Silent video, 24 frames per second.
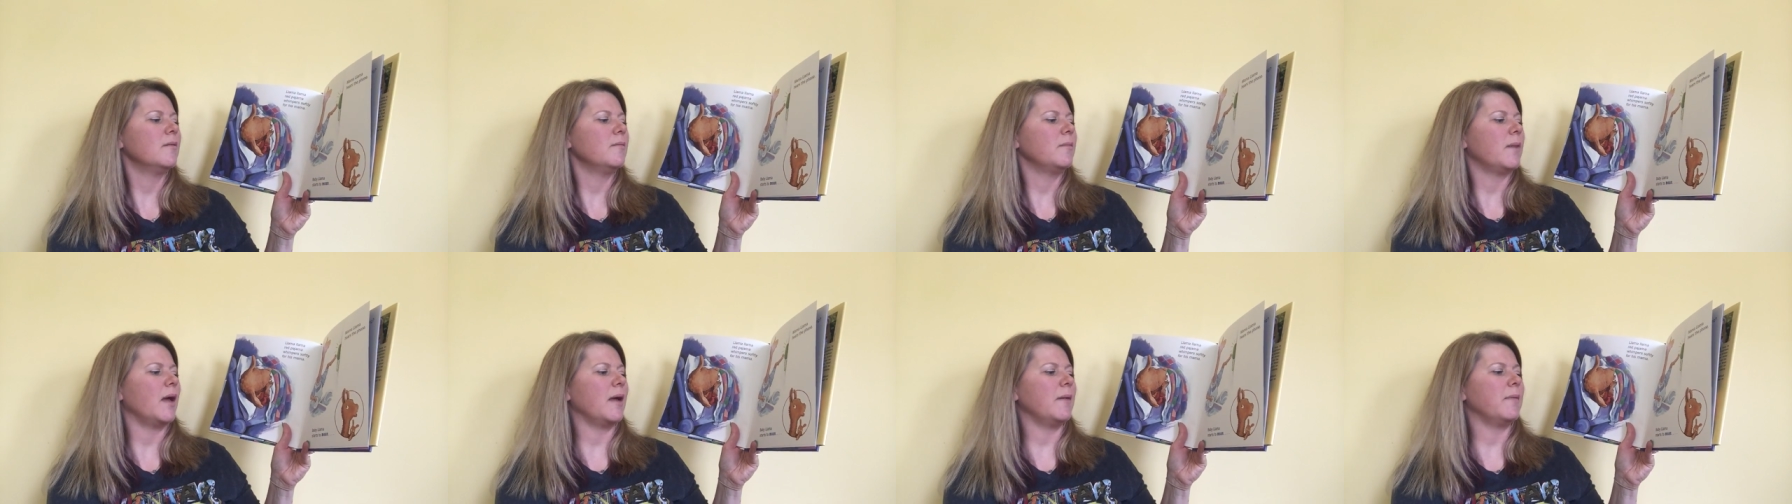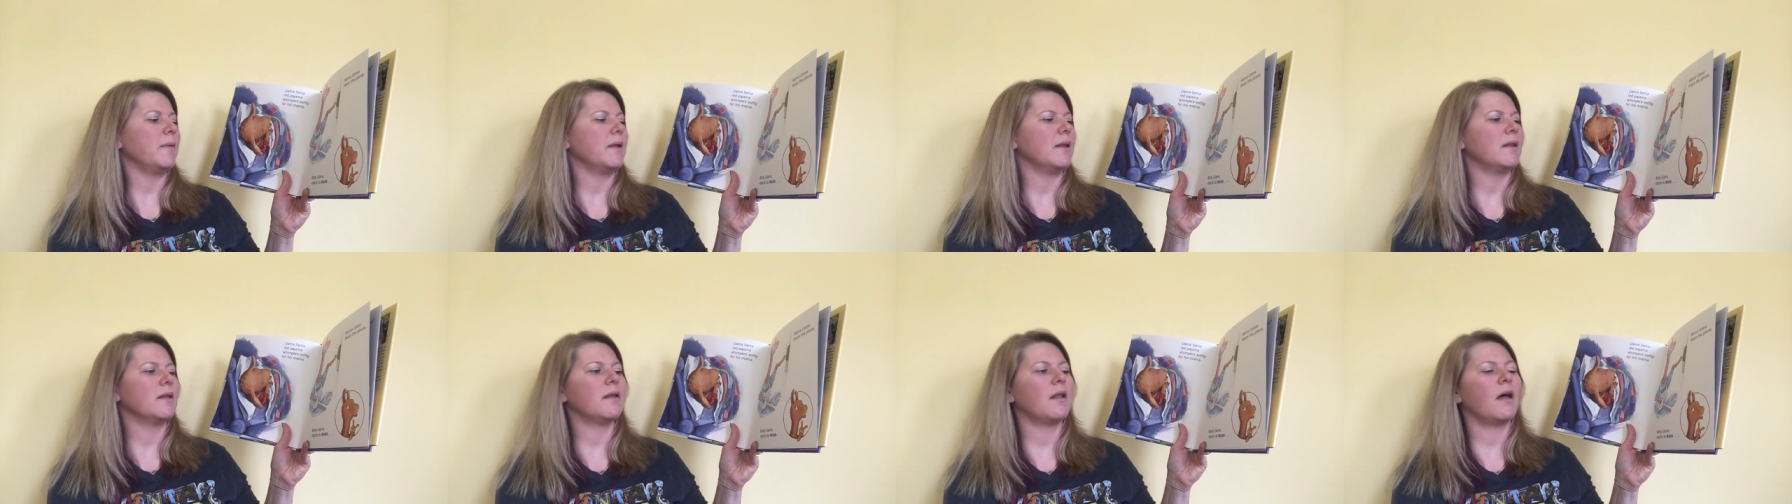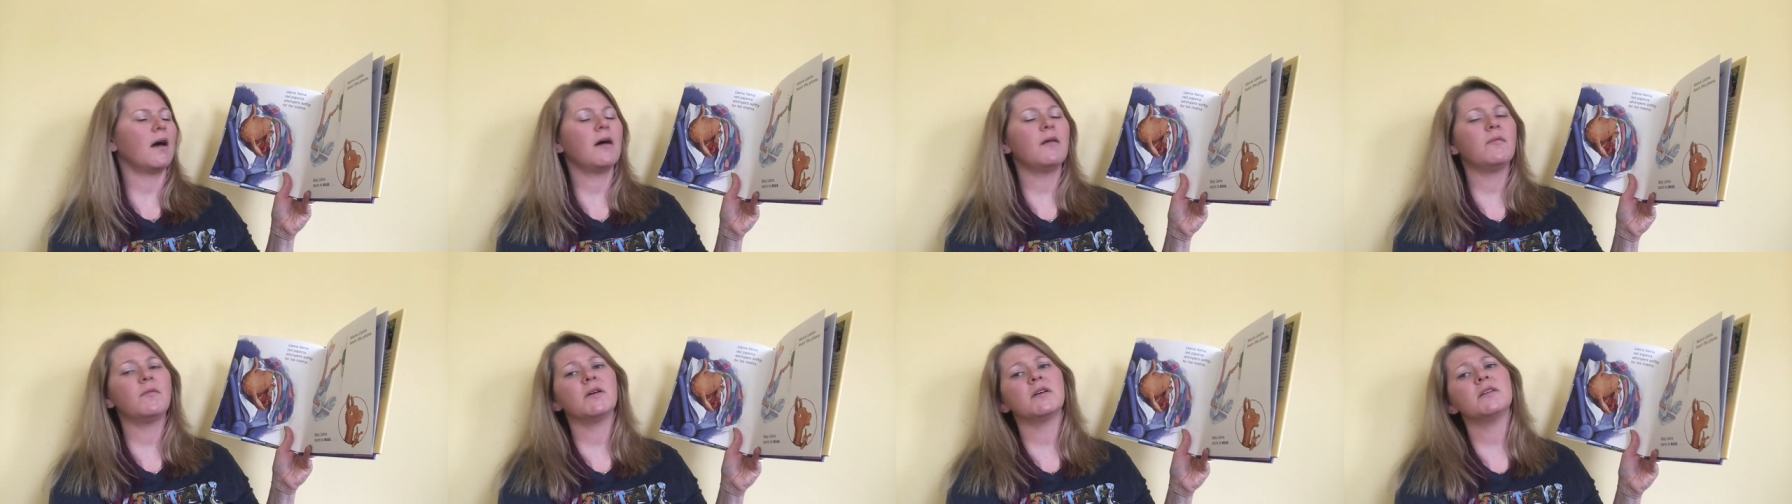Baby
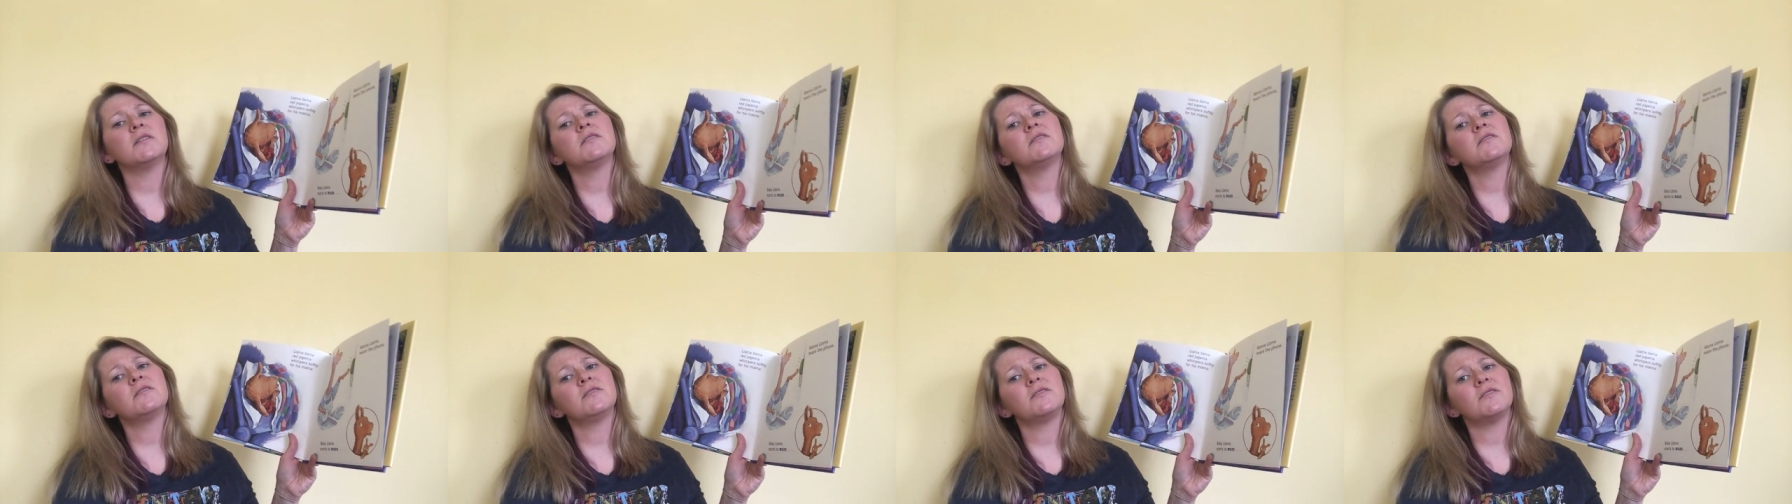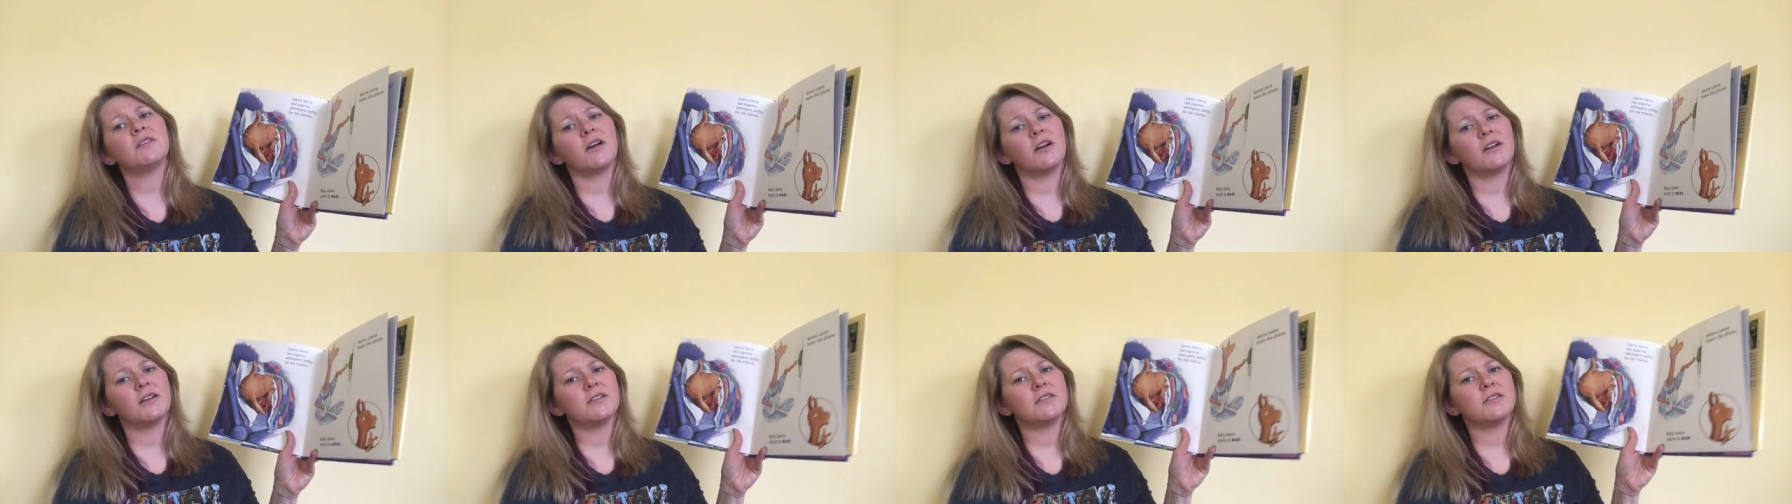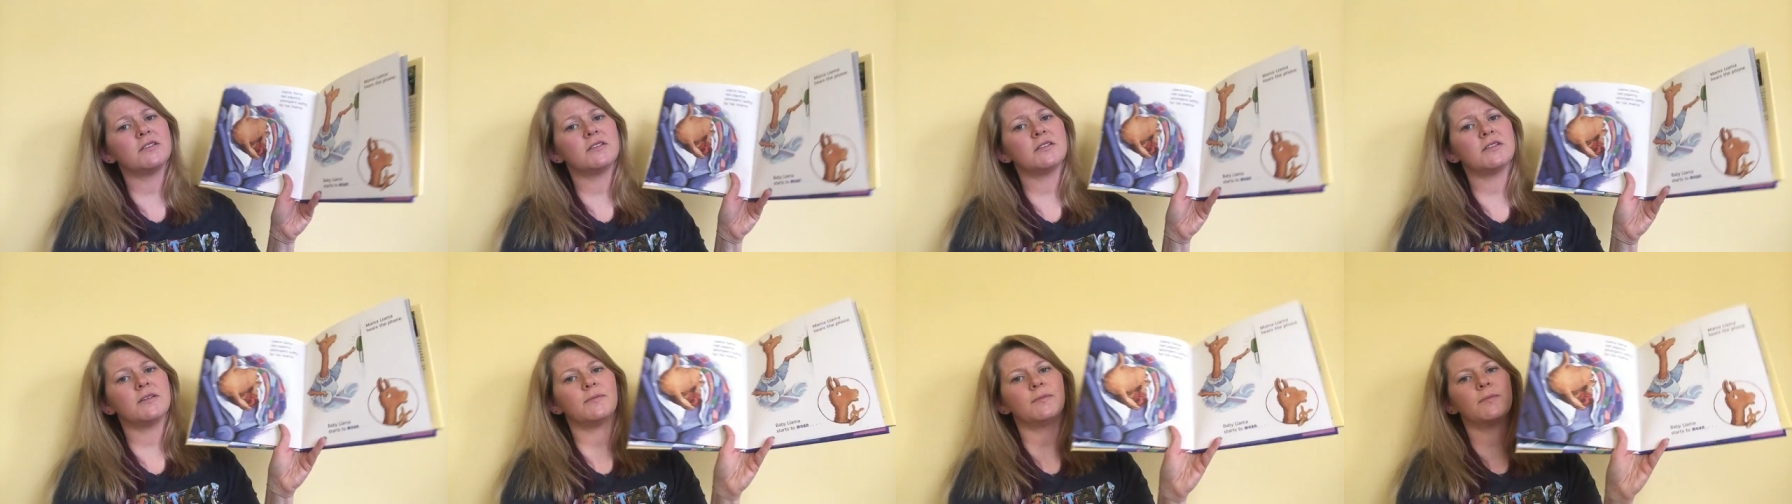llama starts
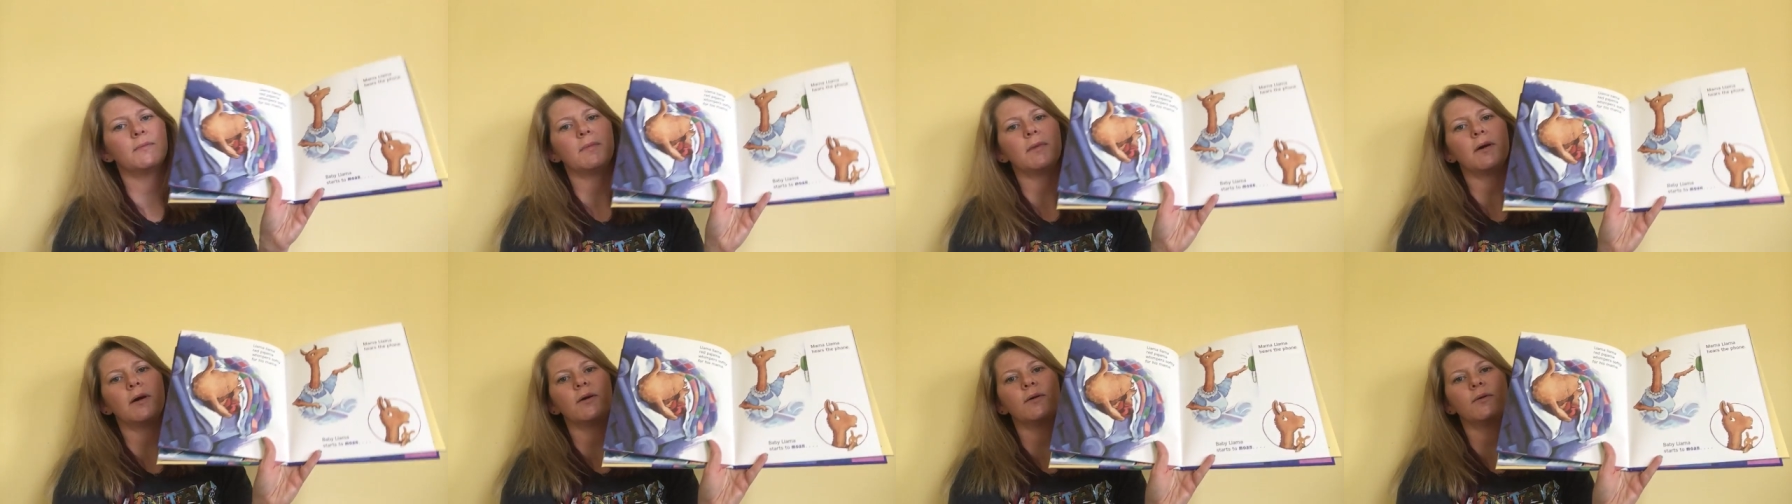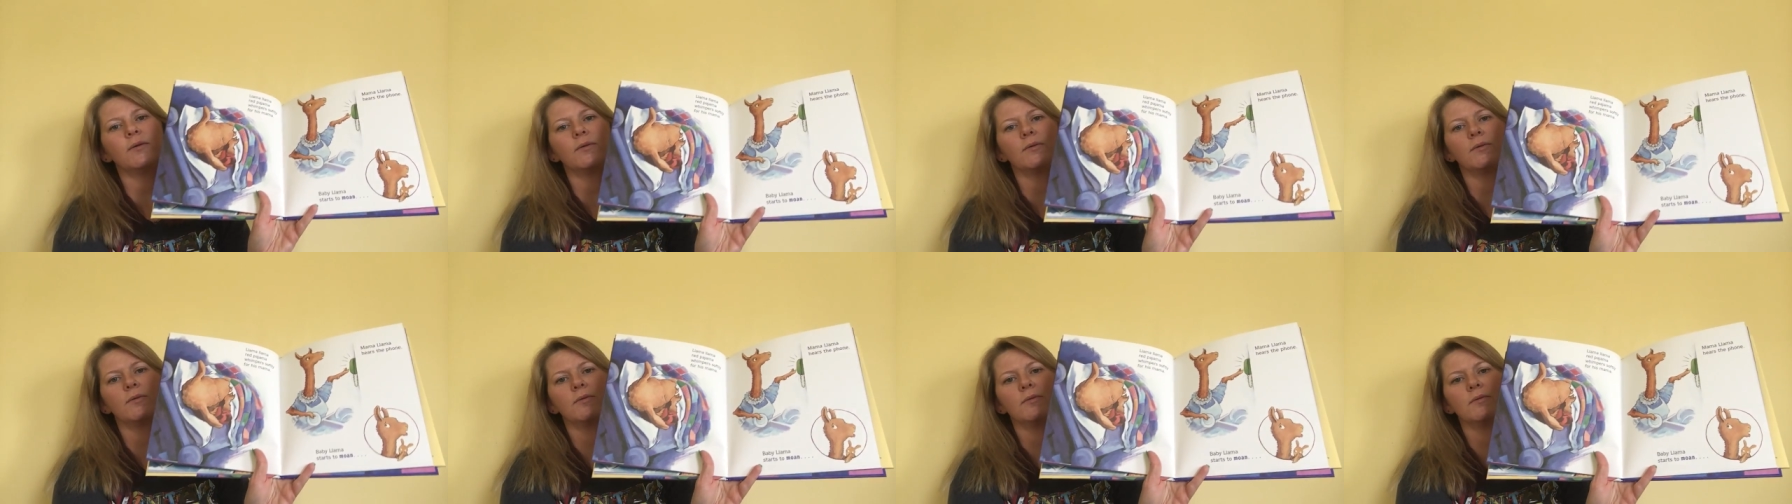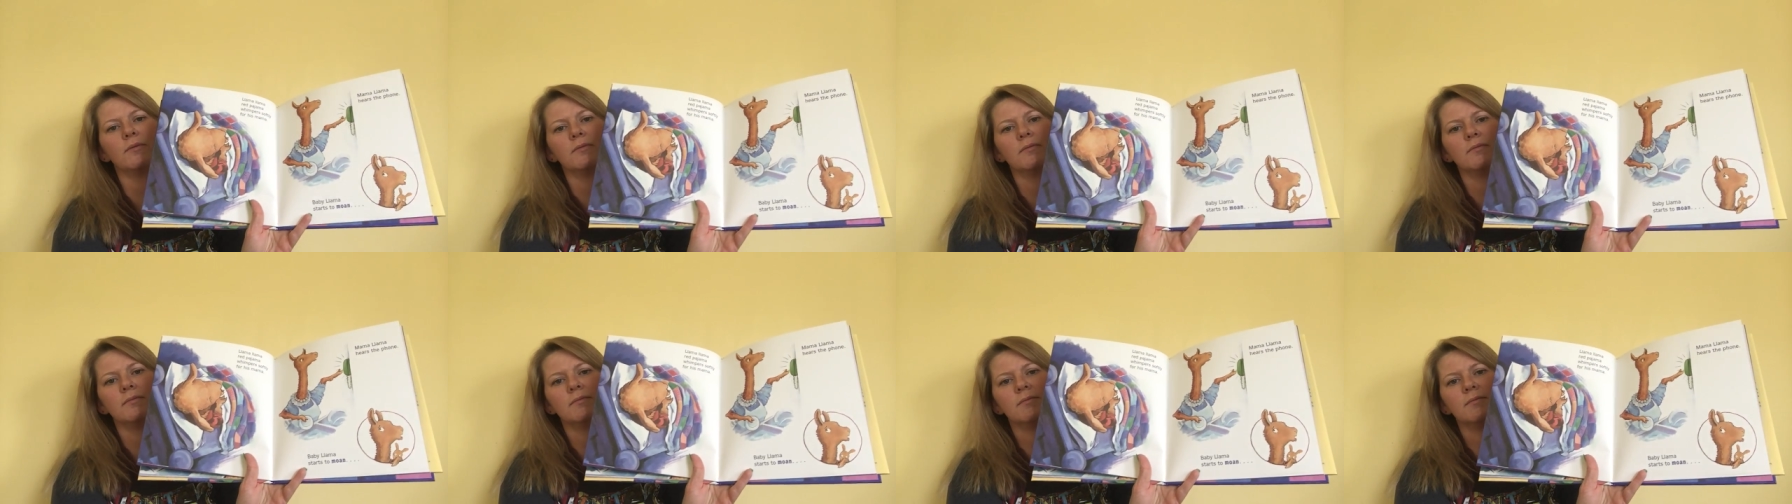to moan.